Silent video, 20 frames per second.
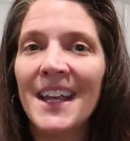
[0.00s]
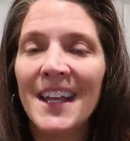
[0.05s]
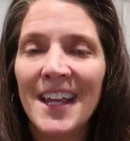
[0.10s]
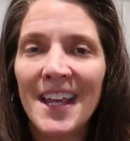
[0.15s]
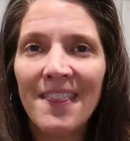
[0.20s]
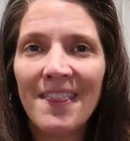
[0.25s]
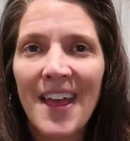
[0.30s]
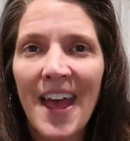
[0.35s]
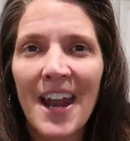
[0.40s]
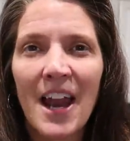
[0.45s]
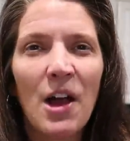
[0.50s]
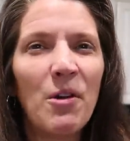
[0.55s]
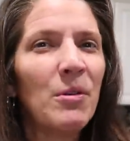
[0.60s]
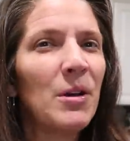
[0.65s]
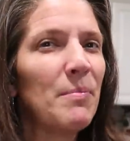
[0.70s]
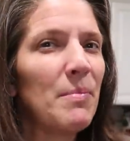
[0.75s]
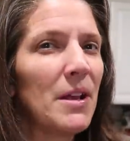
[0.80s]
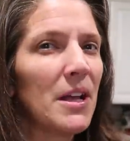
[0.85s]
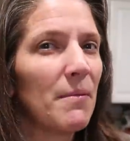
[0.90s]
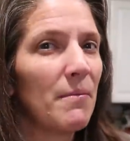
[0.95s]
Get that. I
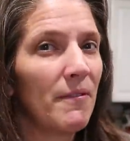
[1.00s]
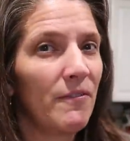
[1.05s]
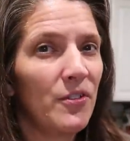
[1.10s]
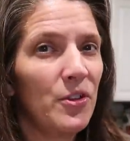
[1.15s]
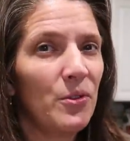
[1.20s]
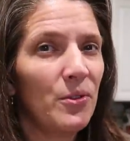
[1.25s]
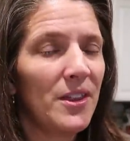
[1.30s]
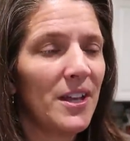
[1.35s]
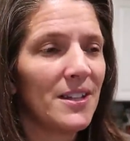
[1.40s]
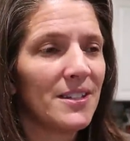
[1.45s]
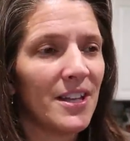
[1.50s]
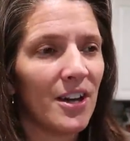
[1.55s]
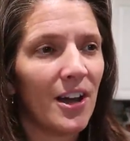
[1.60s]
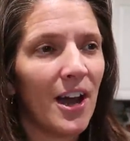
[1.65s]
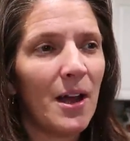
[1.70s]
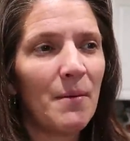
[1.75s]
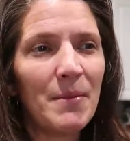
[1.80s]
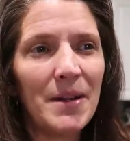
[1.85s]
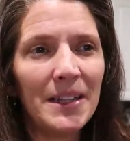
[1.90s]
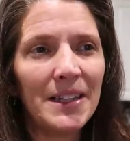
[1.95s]
want to pick up a few things that
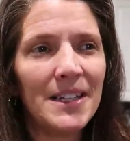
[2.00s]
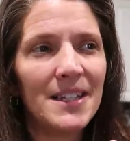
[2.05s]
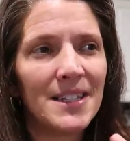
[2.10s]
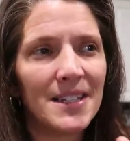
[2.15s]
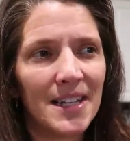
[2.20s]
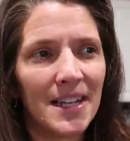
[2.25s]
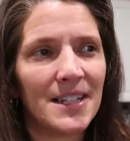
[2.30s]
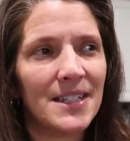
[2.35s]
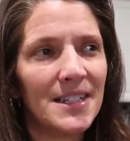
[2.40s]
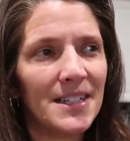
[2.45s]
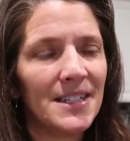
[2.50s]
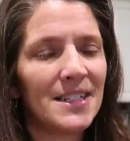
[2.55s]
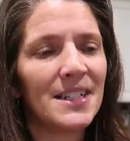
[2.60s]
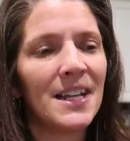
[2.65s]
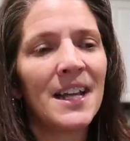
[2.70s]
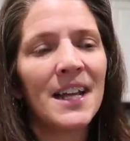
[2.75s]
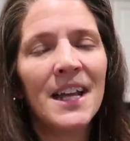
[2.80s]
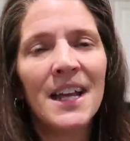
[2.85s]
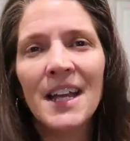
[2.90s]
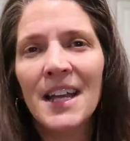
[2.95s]
are on my list that I didn't